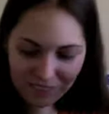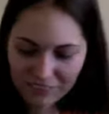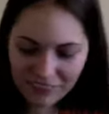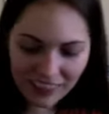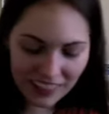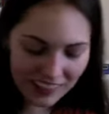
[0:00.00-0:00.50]

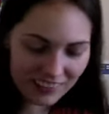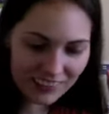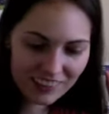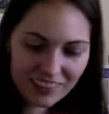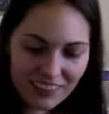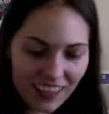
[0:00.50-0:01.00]
We got
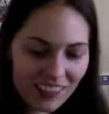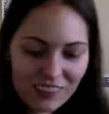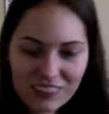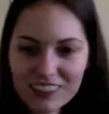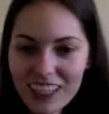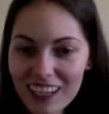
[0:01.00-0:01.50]

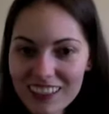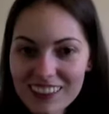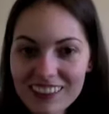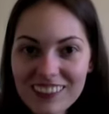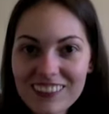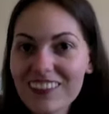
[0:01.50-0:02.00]

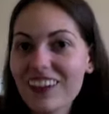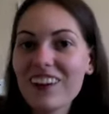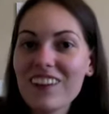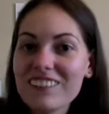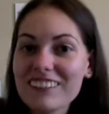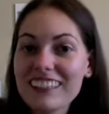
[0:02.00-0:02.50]
Narusaku
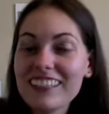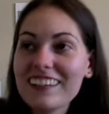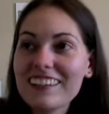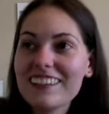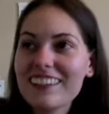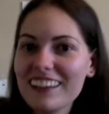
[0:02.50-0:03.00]
over
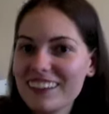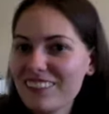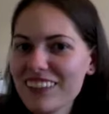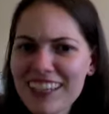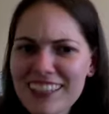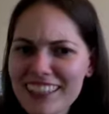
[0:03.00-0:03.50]
here, and then we
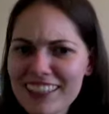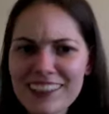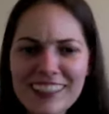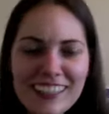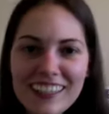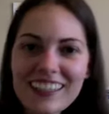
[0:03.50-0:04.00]
got like
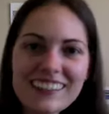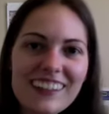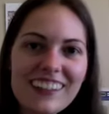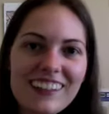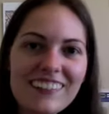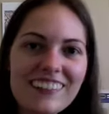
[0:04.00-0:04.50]

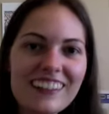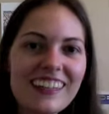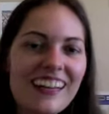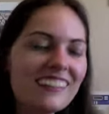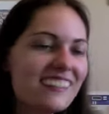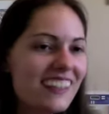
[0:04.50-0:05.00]
Hinata looking
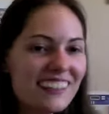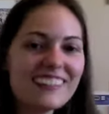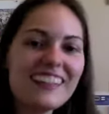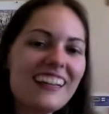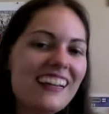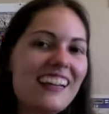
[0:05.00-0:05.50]
at
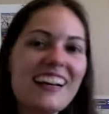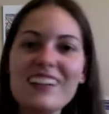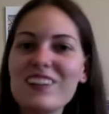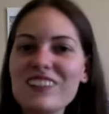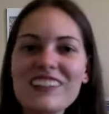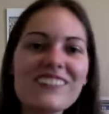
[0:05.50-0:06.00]
Sasuke. I know
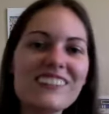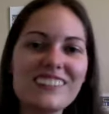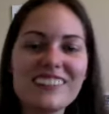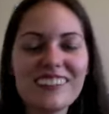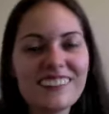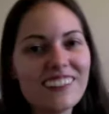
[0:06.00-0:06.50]
people are
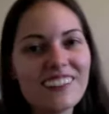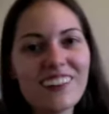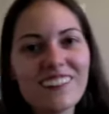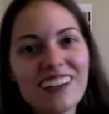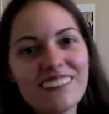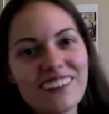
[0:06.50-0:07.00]
starting to go
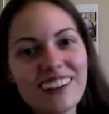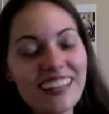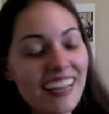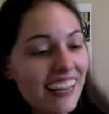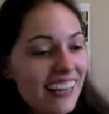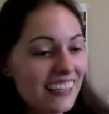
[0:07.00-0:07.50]
off on
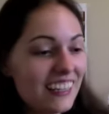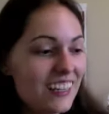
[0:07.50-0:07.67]
that.